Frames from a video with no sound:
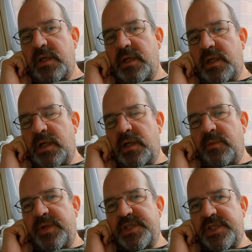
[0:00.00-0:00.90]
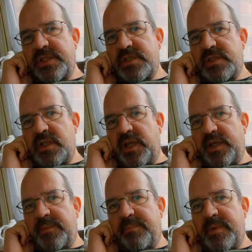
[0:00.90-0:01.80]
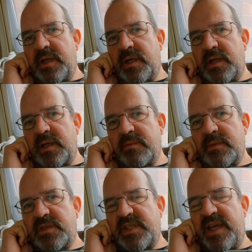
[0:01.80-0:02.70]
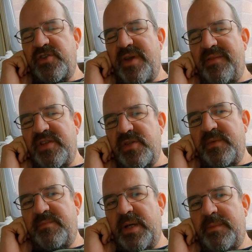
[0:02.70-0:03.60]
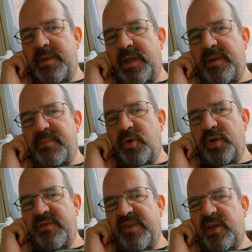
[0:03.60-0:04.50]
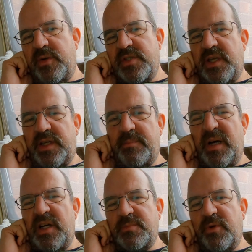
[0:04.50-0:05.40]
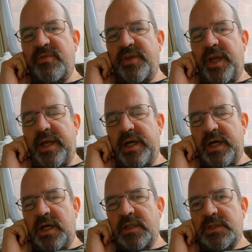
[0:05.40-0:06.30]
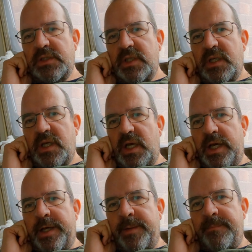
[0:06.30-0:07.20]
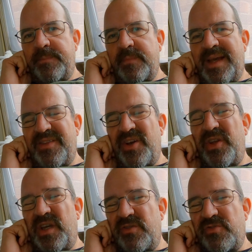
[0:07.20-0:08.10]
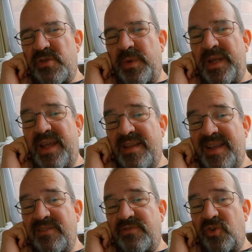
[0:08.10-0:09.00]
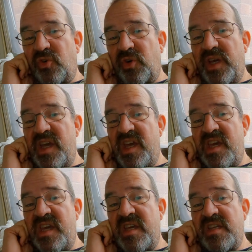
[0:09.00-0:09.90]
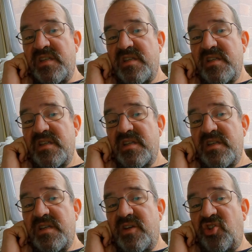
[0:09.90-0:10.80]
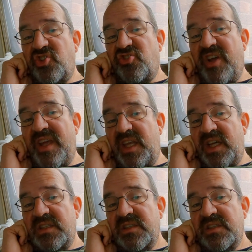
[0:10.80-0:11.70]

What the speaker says: which is like saves you having to permanently import your vehicle. It's like a passport for your car. Now the only country we need that for is Australia.